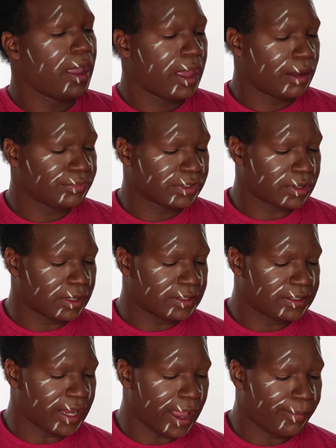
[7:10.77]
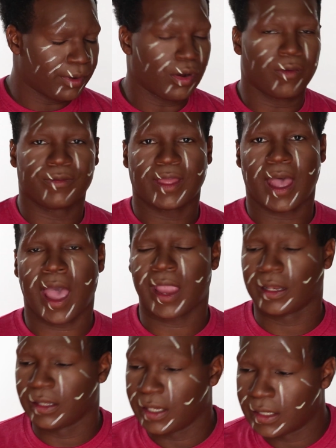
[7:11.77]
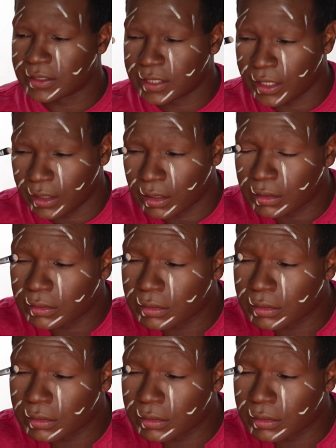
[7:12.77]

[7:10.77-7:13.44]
And I'm just gonna tap it over the eyelids here.